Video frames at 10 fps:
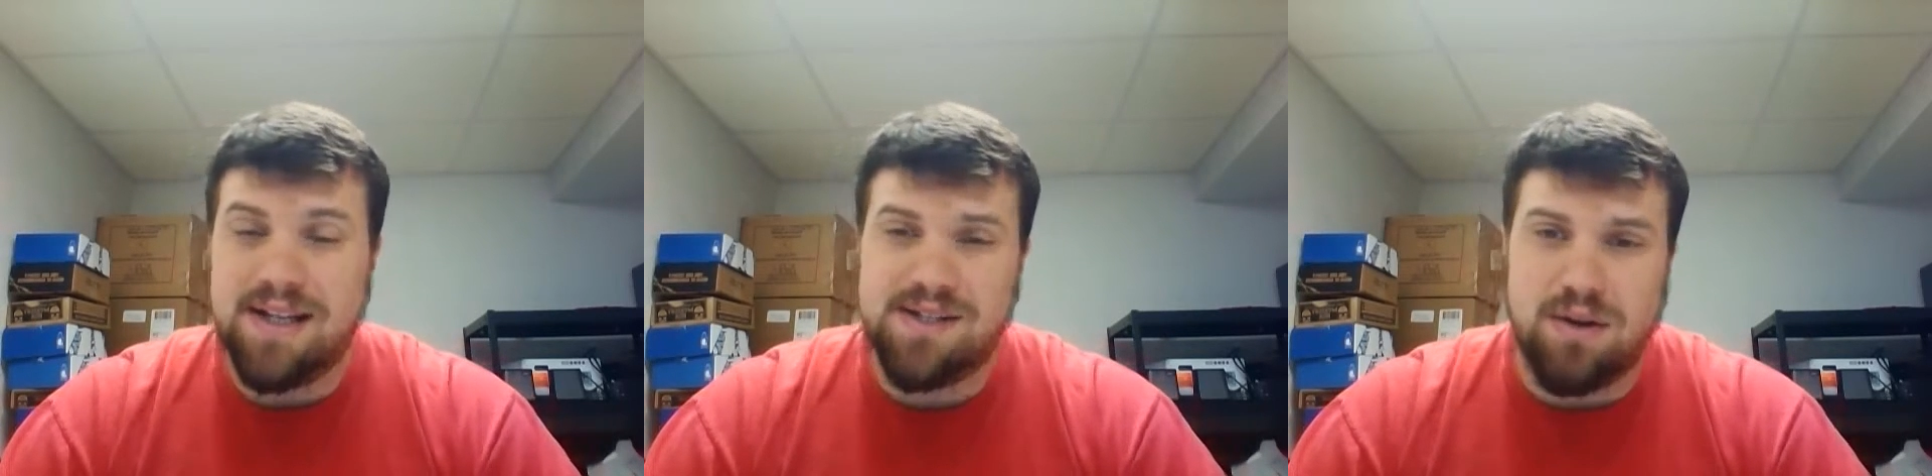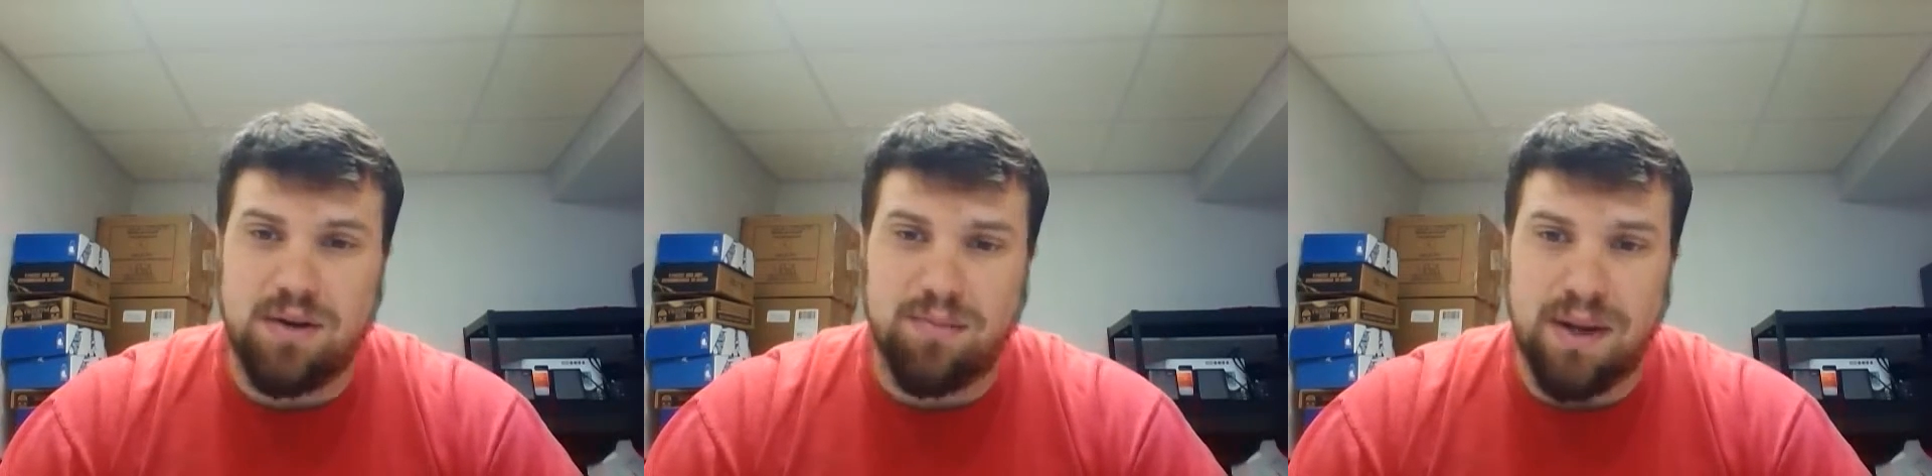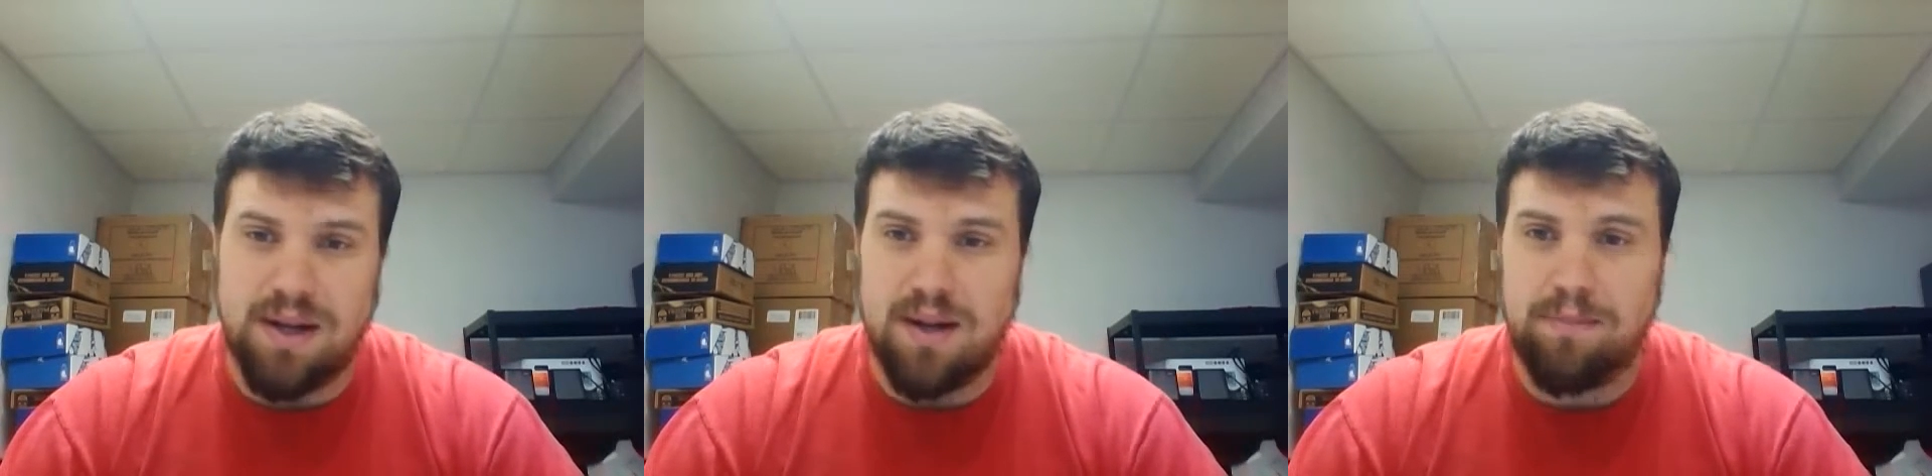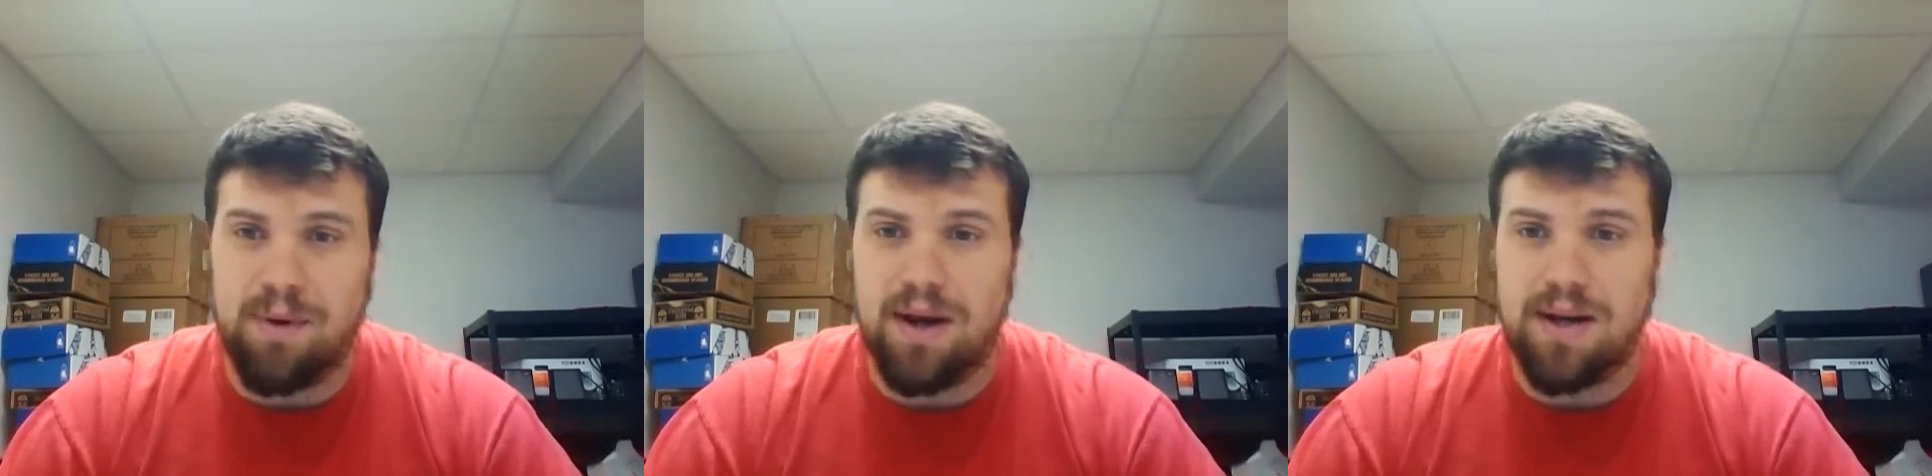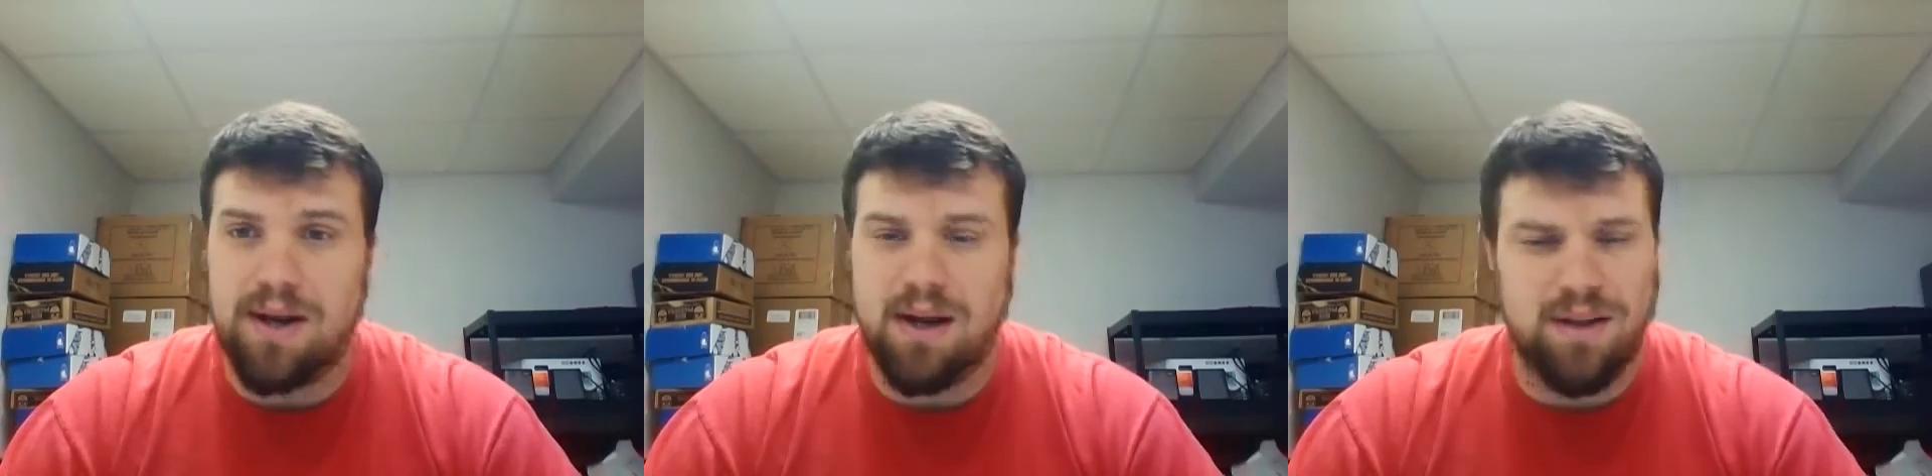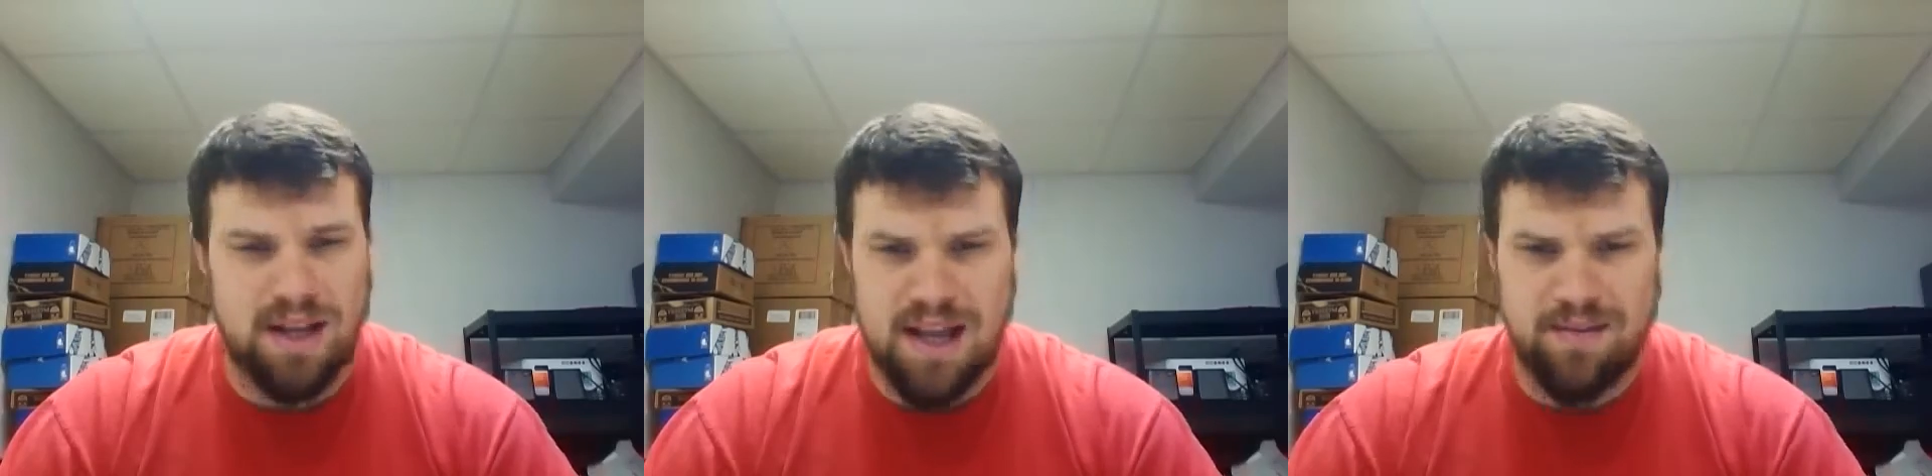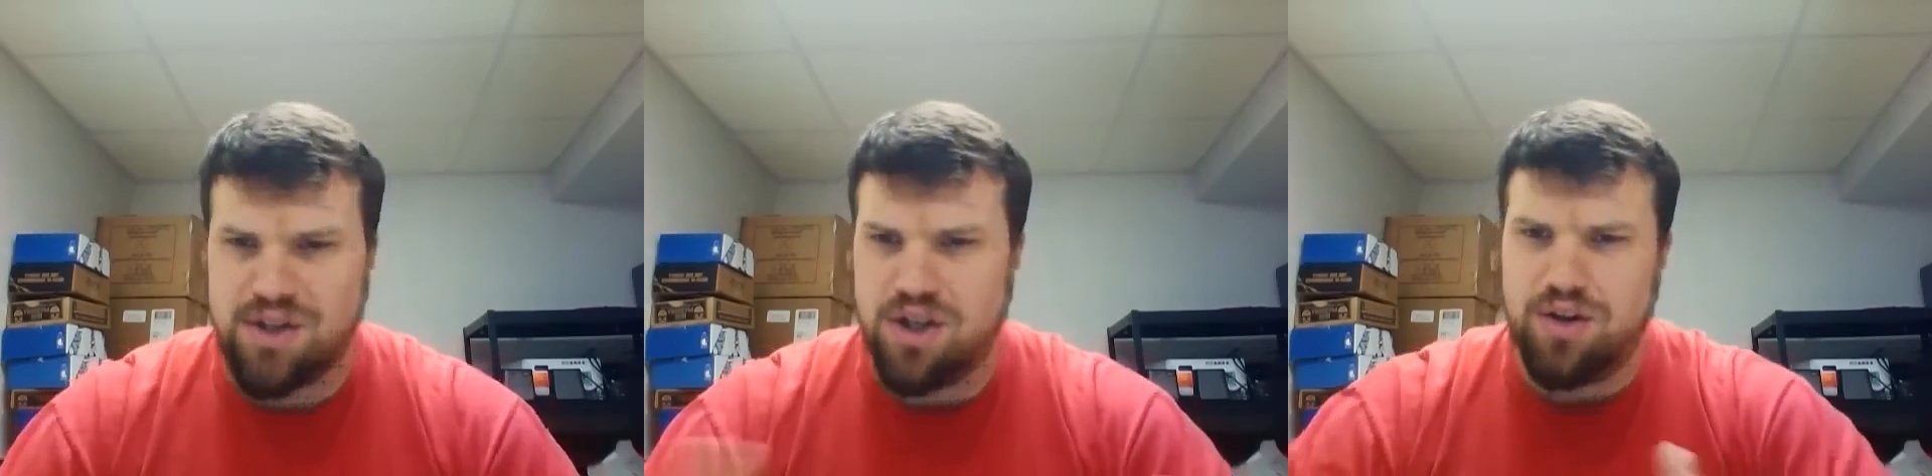They started beating up on, they gave
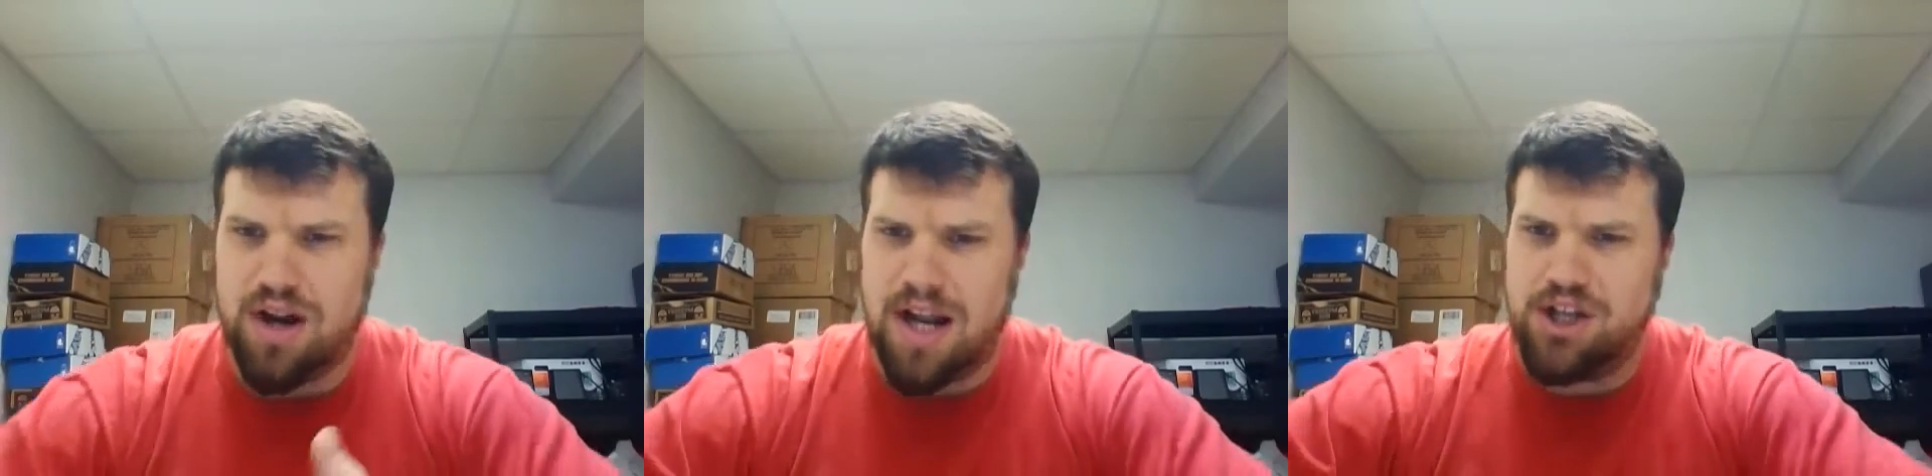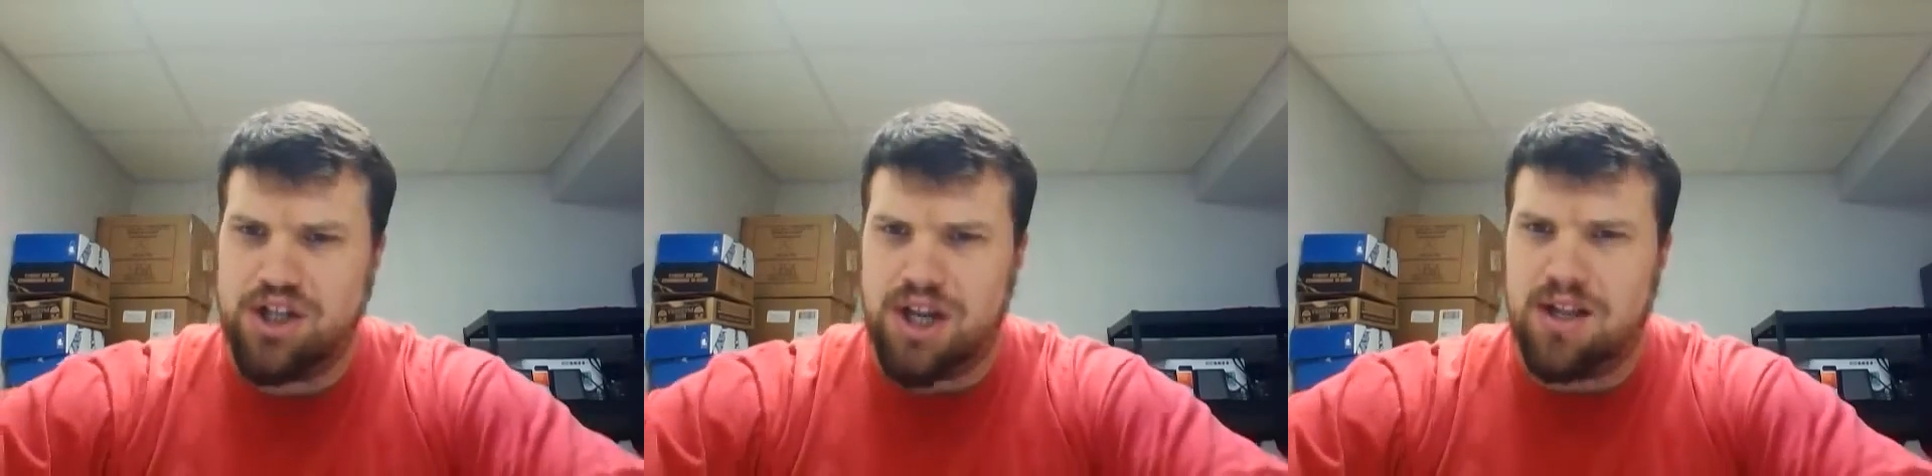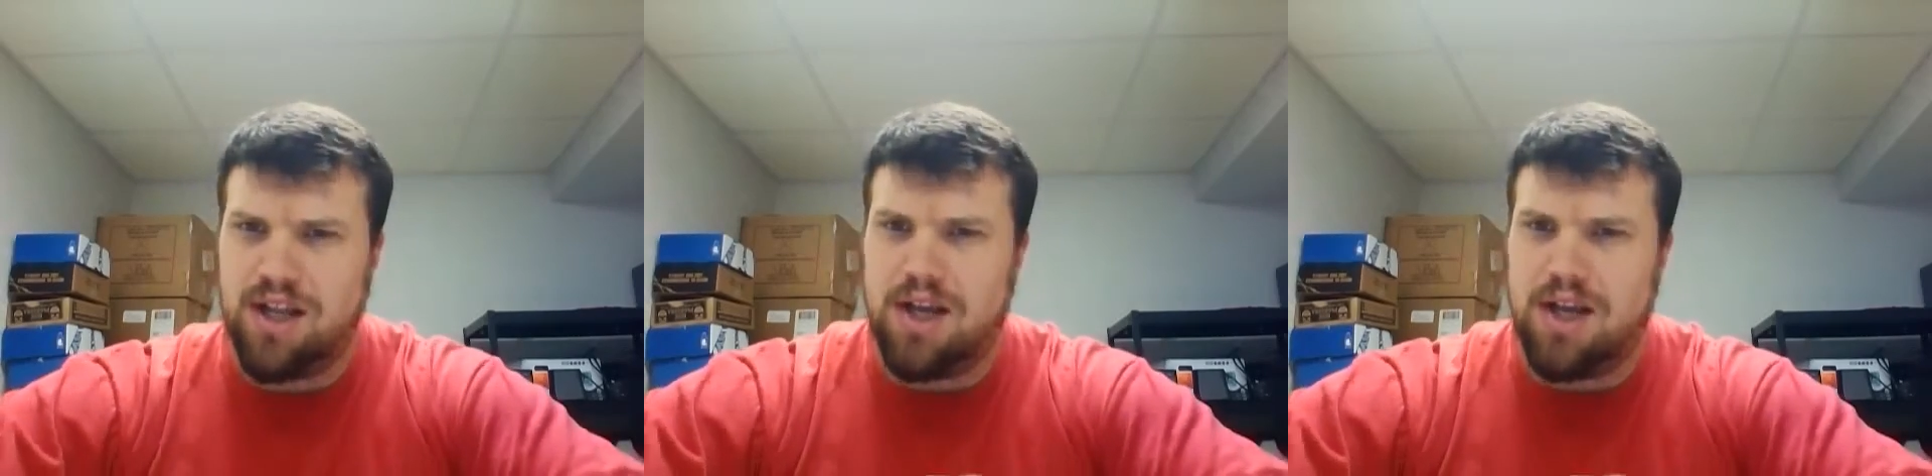each other a handshake like,